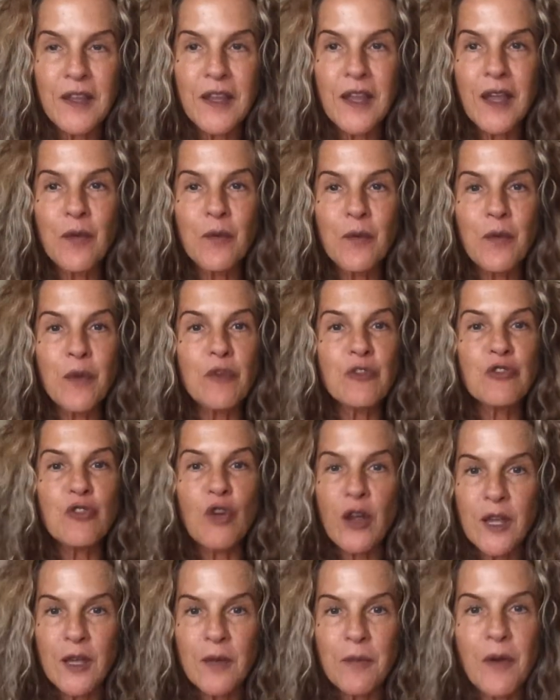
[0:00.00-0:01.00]
And we were
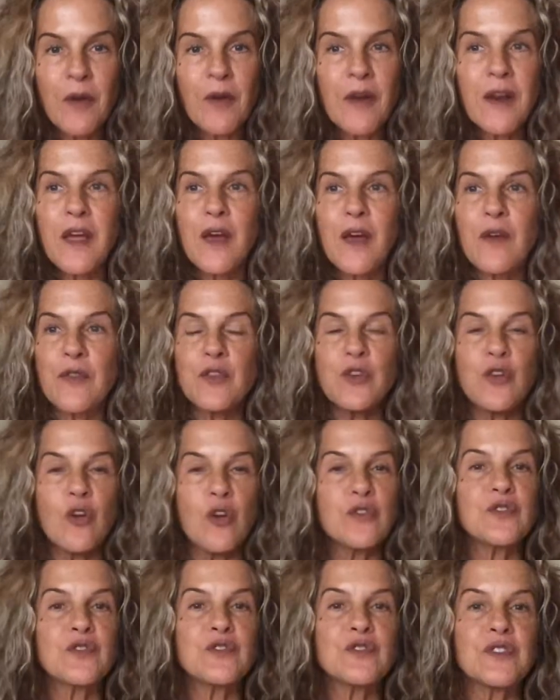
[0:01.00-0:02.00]
talking about how the
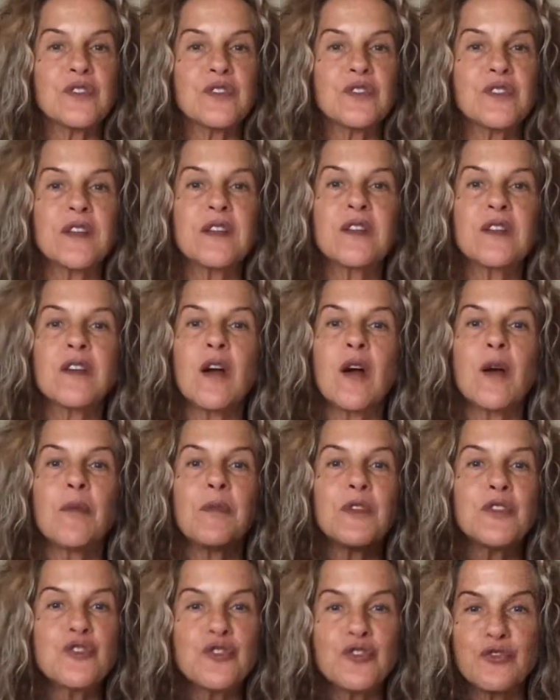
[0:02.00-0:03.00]
narcissist had come
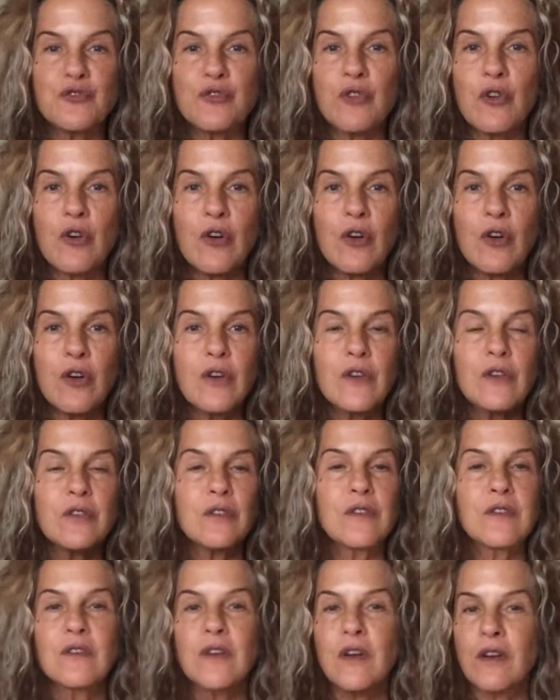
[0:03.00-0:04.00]
in strong.
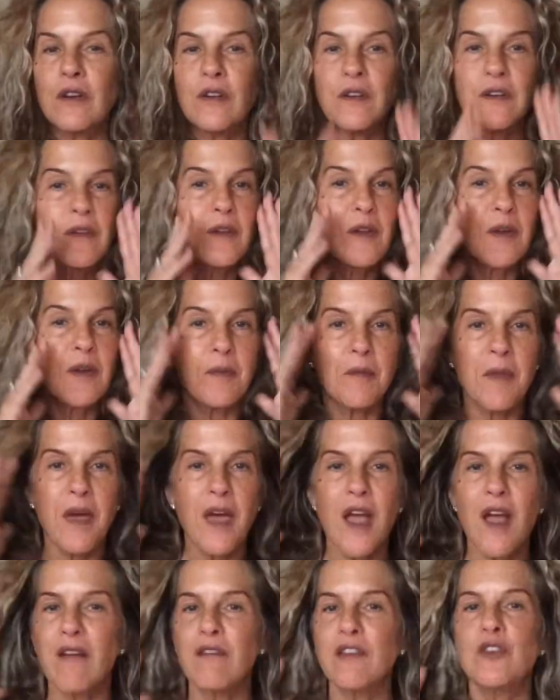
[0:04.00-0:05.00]
I'm going to
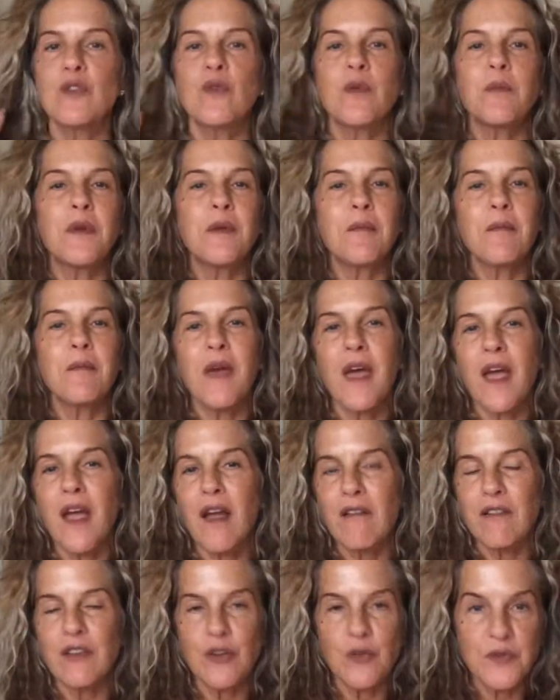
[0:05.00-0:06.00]
marry
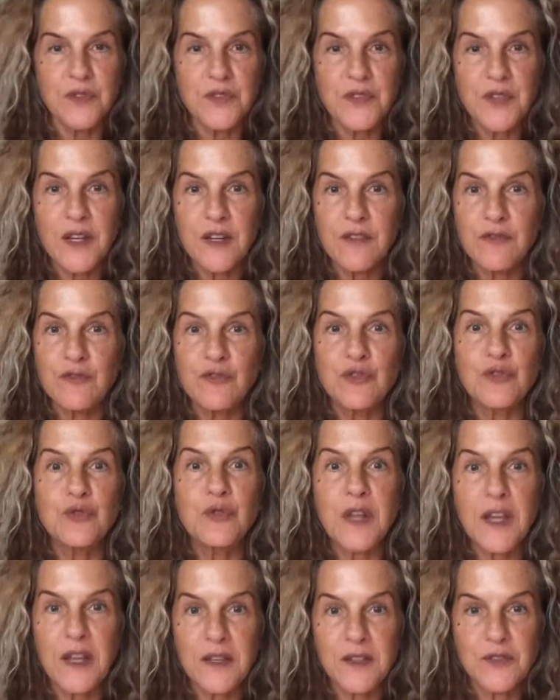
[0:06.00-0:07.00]
you inside of 2
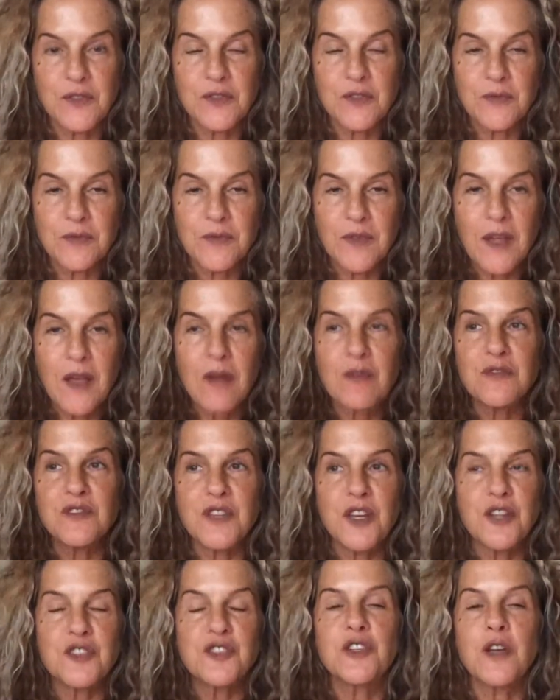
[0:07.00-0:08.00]
days. I was
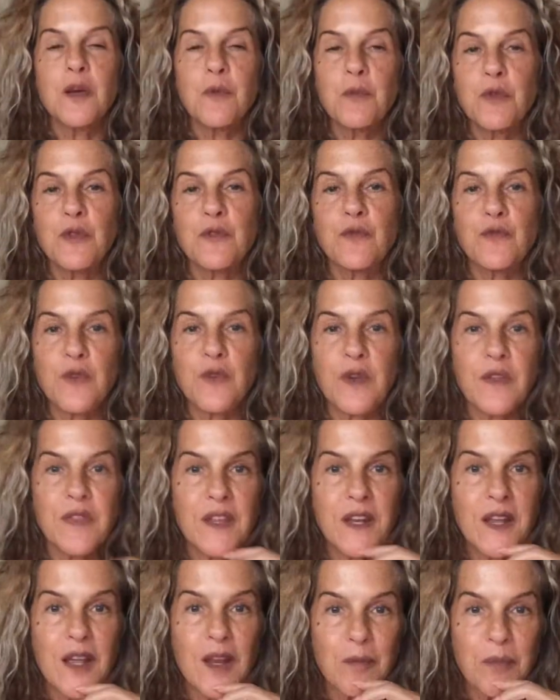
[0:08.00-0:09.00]
catching up with a friend
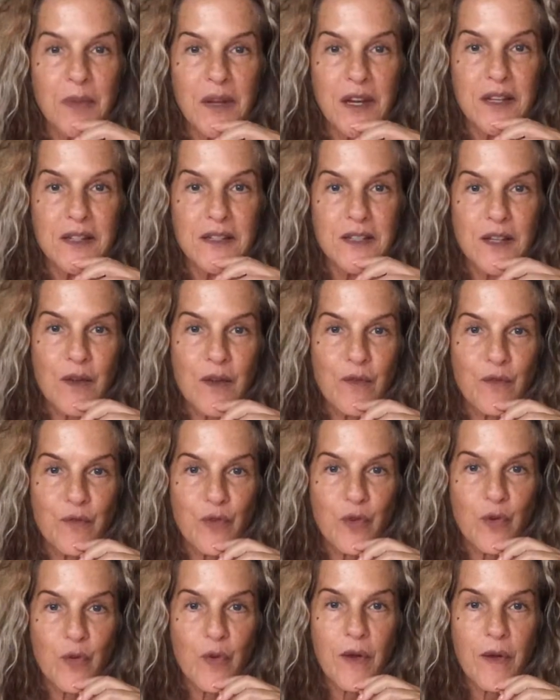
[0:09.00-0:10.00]
that hadn't been in town for
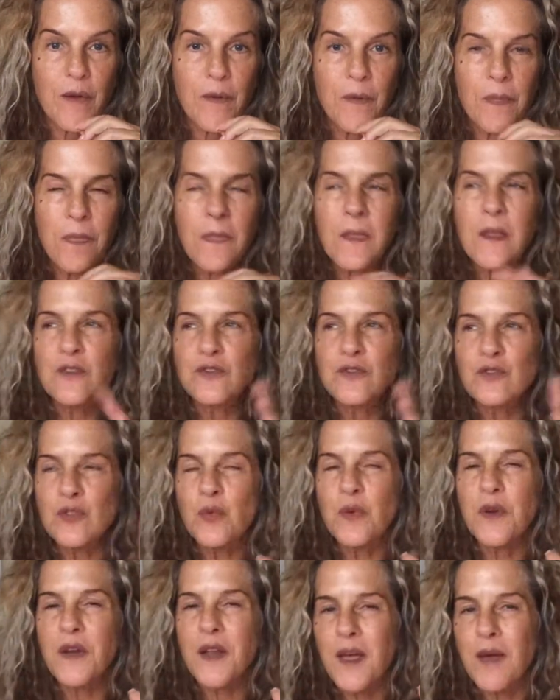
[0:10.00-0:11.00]
a while. So
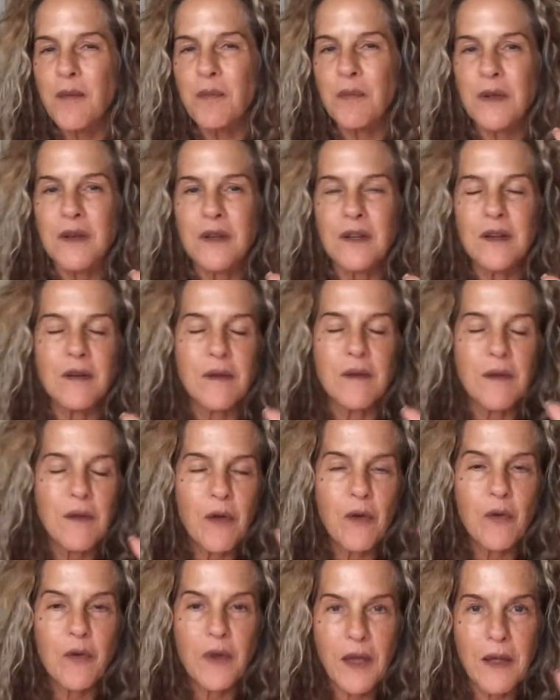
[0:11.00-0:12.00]
what happened? And
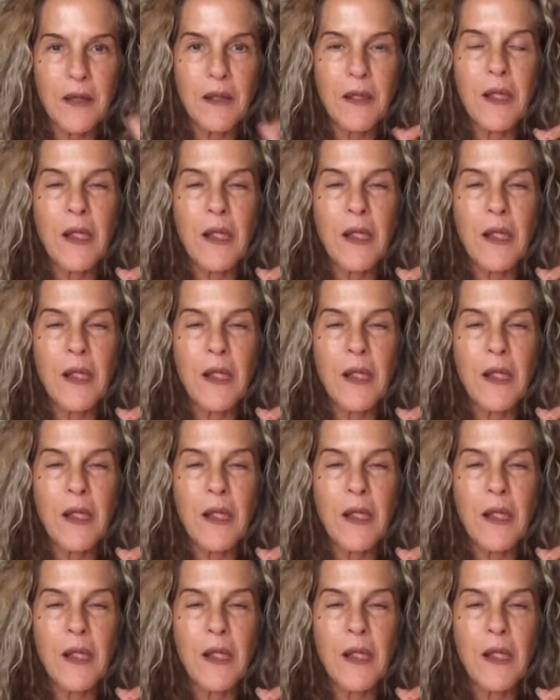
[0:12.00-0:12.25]
okay.